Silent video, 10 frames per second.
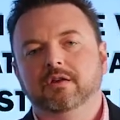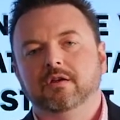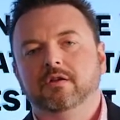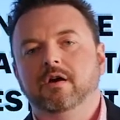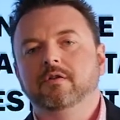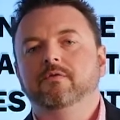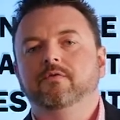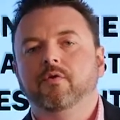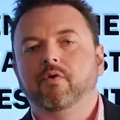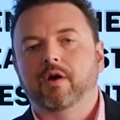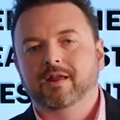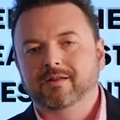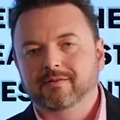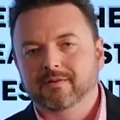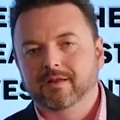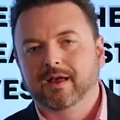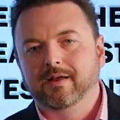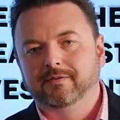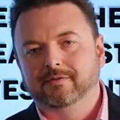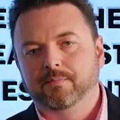a line of credit
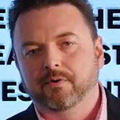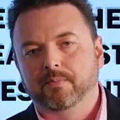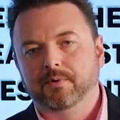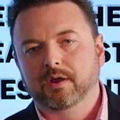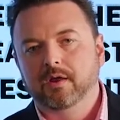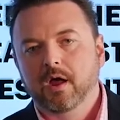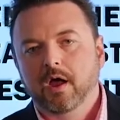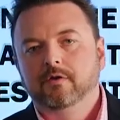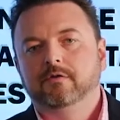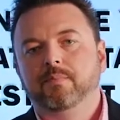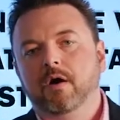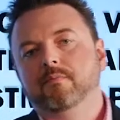against the property to buy